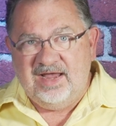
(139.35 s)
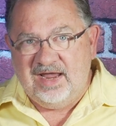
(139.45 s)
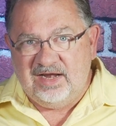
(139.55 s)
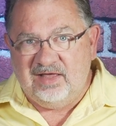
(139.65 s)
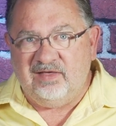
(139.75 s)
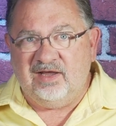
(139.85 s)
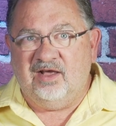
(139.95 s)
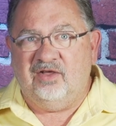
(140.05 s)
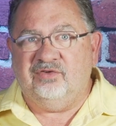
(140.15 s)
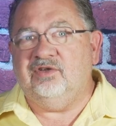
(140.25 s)
Anything
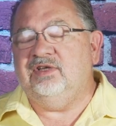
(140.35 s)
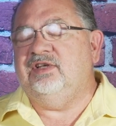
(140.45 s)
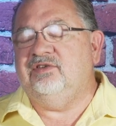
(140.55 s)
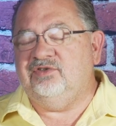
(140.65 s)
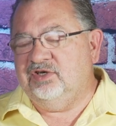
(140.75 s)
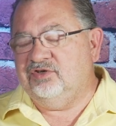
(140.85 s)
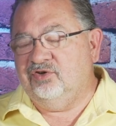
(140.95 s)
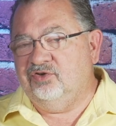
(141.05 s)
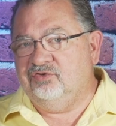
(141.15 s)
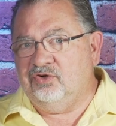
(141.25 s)
else is
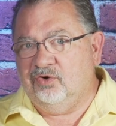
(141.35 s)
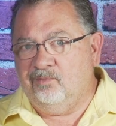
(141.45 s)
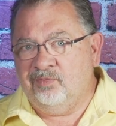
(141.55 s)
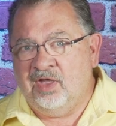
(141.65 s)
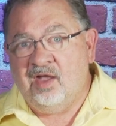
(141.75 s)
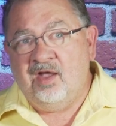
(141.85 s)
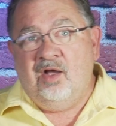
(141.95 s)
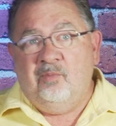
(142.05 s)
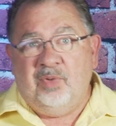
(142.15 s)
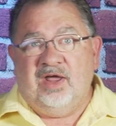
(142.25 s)
digital zoom.
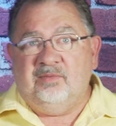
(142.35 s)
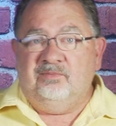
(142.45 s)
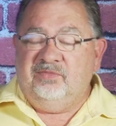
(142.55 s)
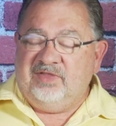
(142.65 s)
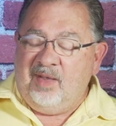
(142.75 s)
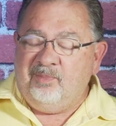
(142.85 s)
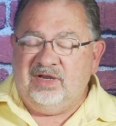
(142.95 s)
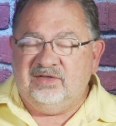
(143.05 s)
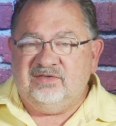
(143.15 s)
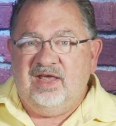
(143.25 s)
But that
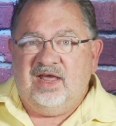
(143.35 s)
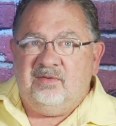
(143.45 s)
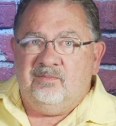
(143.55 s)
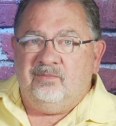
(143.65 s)
being said,